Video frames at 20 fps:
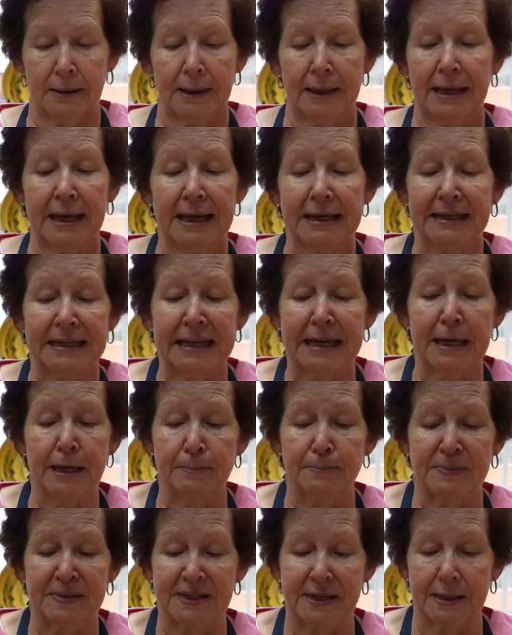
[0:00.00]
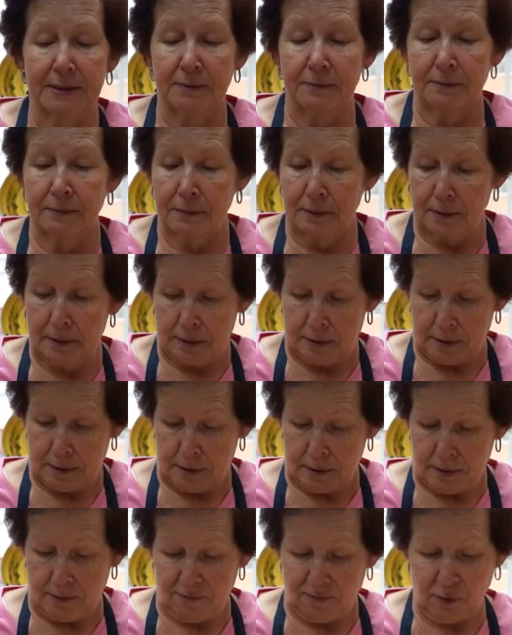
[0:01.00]
it keeps it
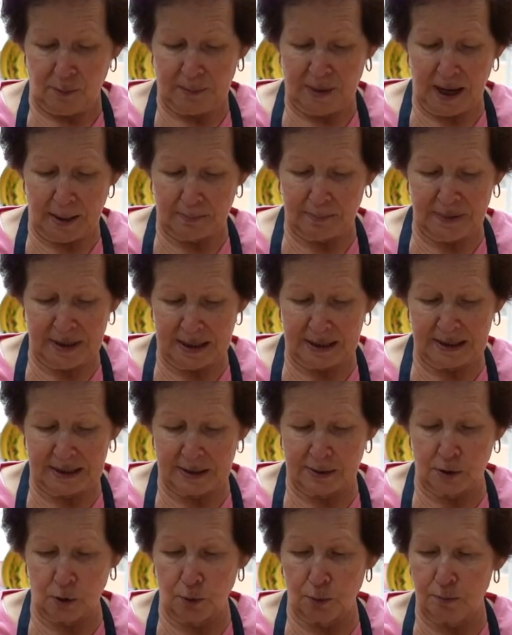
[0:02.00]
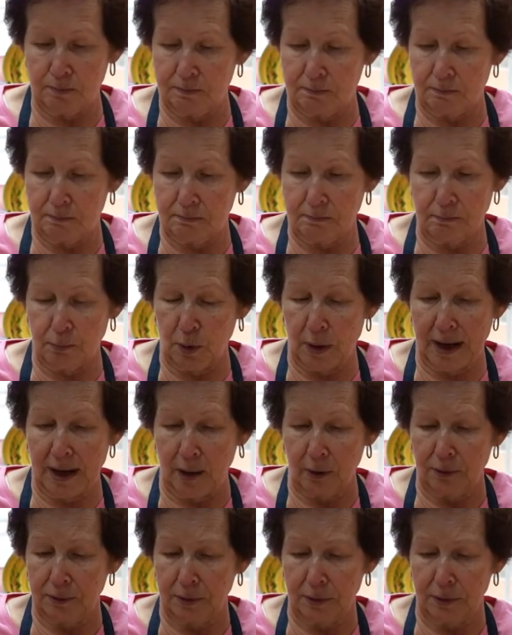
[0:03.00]
from not being so brown.